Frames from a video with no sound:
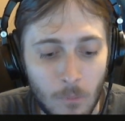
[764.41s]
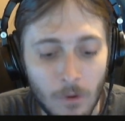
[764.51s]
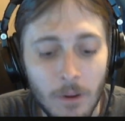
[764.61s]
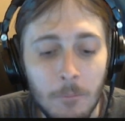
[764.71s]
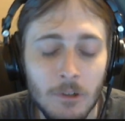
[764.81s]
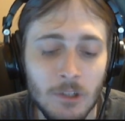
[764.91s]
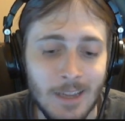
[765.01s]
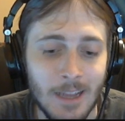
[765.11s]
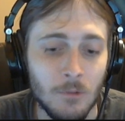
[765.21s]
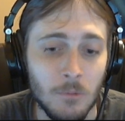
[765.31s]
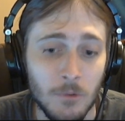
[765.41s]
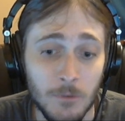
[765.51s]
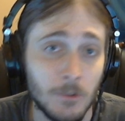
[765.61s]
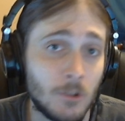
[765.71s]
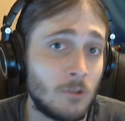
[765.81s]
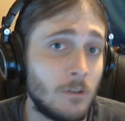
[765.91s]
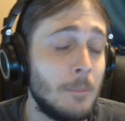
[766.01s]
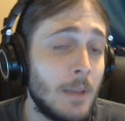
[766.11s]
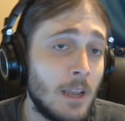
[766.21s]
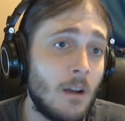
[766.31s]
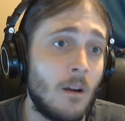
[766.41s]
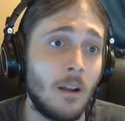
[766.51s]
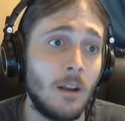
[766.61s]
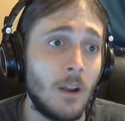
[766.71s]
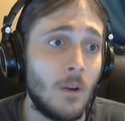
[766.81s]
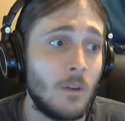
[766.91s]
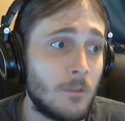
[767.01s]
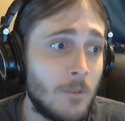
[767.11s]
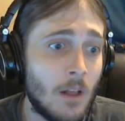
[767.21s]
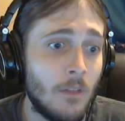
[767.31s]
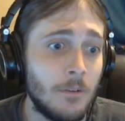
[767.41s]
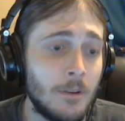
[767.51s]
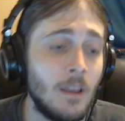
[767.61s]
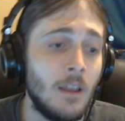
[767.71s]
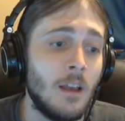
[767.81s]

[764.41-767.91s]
pretty much schedules for streaming are going to go as followed.